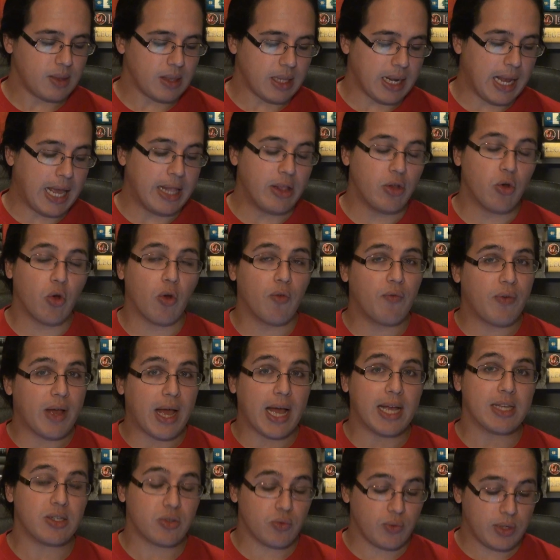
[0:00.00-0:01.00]
And there are
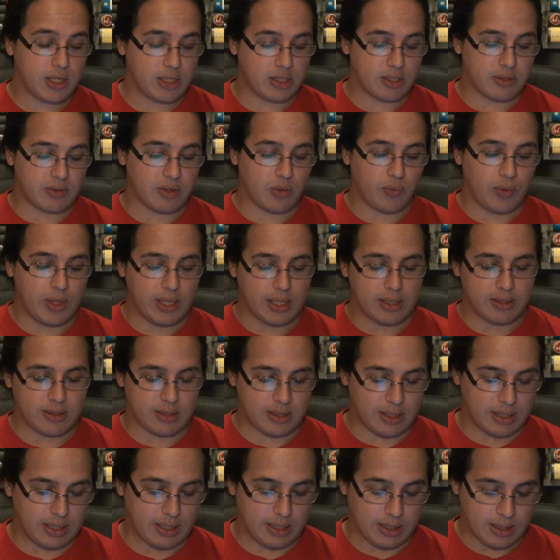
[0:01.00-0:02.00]
vast regions that we can
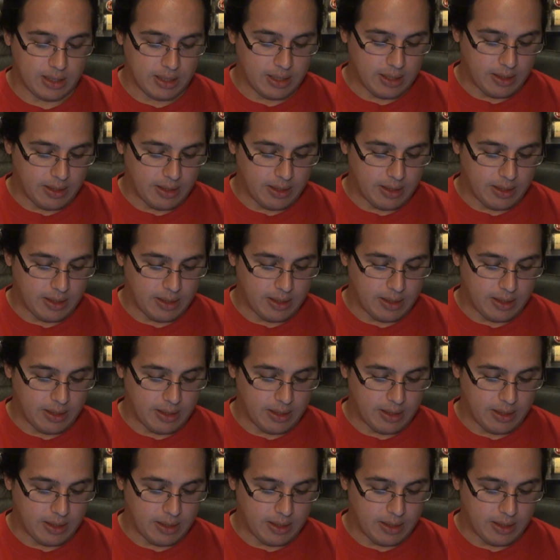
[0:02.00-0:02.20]
see